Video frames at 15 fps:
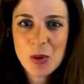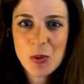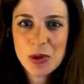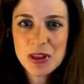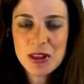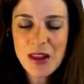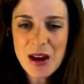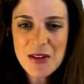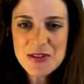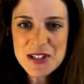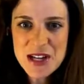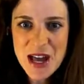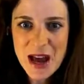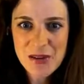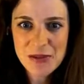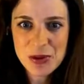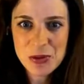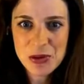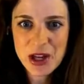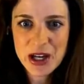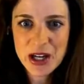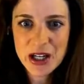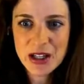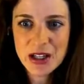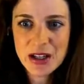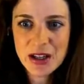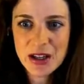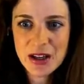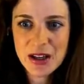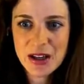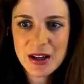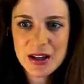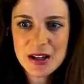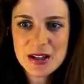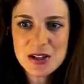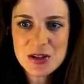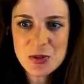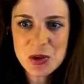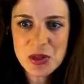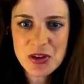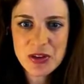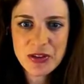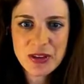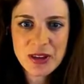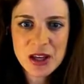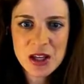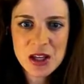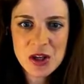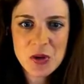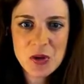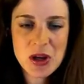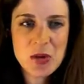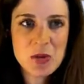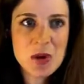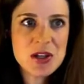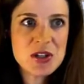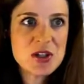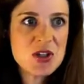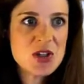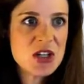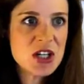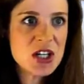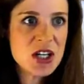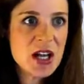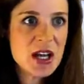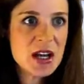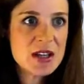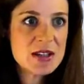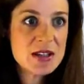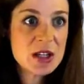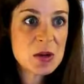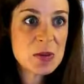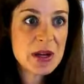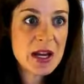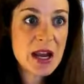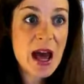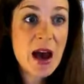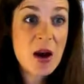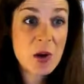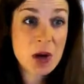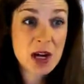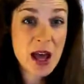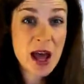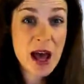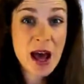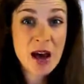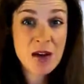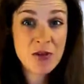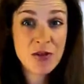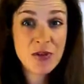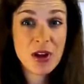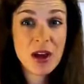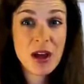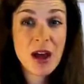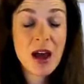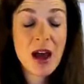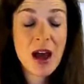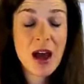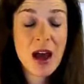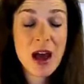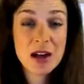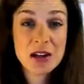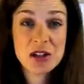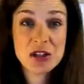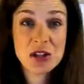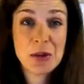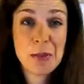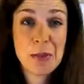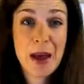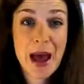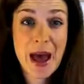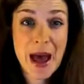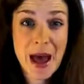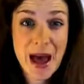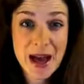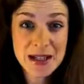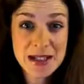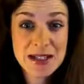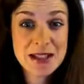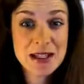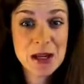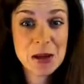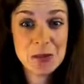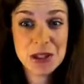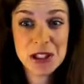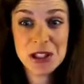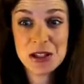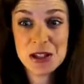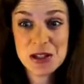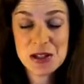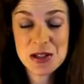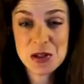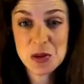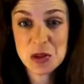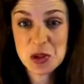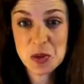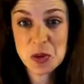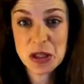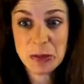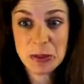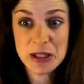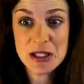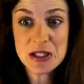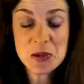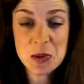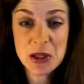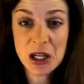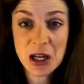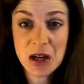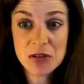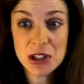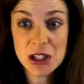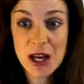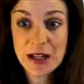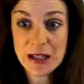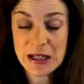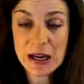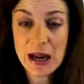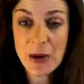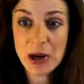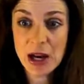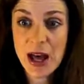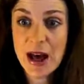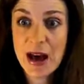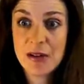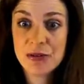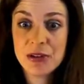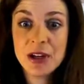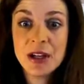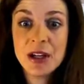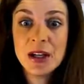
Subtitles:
Would love to have you there. And with this link, you can register, and it's going to be an hour and a half, action-packed. I mean, this is only 20 minutes. We're going a lot in an hour and a half.